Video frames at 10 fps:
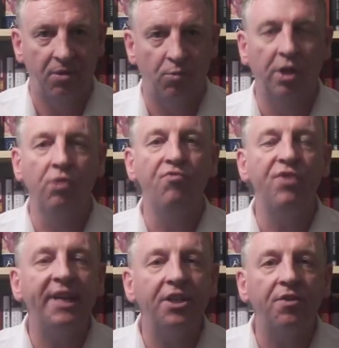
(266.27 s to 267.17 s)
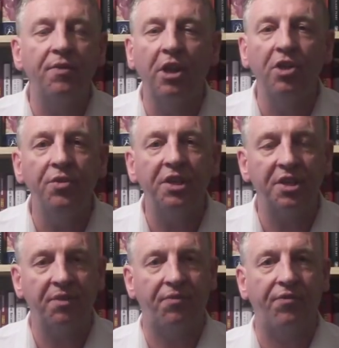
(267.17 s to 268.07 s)
will rid us of the
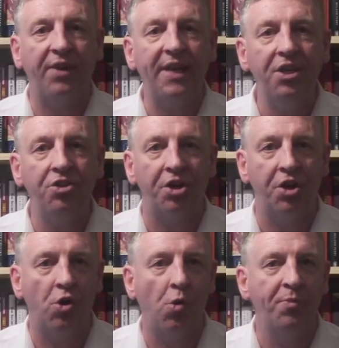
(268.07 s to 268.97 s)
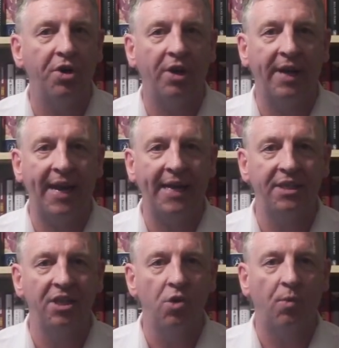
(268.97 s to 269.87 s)
lunatic fringe and Hope Not
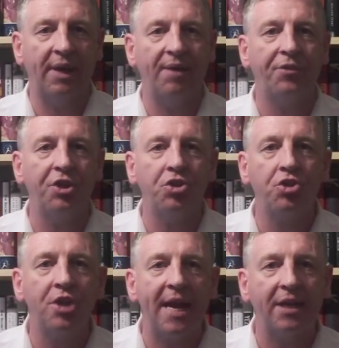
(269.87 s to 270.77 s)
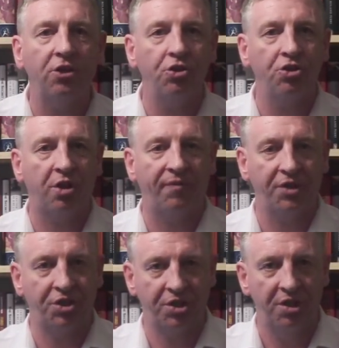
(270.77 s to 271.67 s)
Hate. We'll have the shackles off
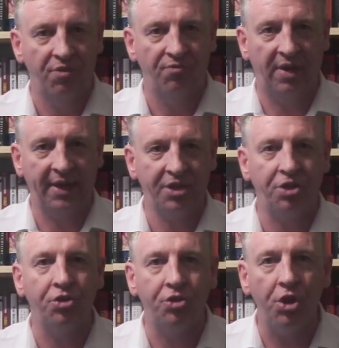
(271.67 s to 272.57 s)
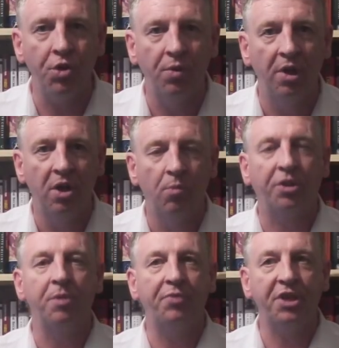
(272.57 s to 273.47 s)
us, right, to do
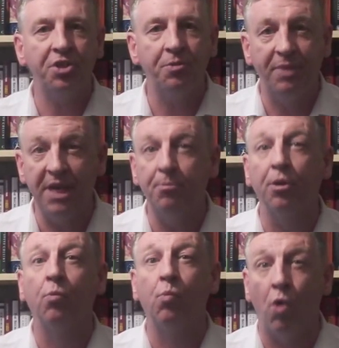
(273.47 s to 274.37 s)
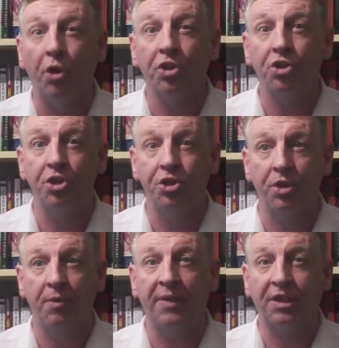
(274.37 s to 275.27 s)
what the British people want us to
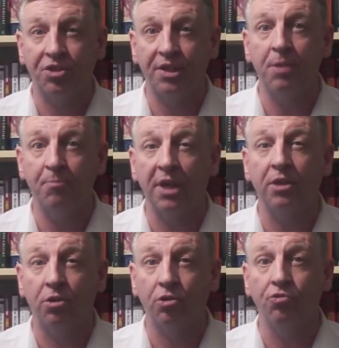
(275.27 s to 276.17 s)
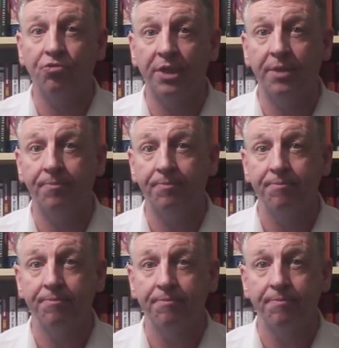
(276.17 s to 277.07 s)
do, and that's take back our country.
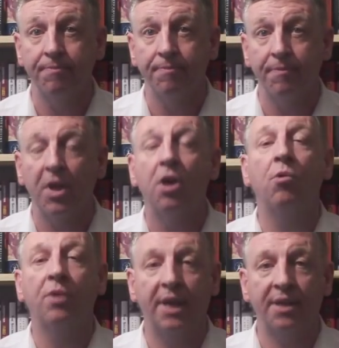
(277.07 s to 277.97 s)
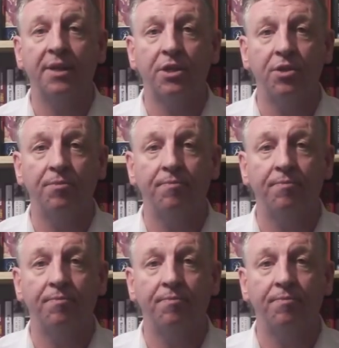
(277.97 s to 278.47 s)
Okay, thank you.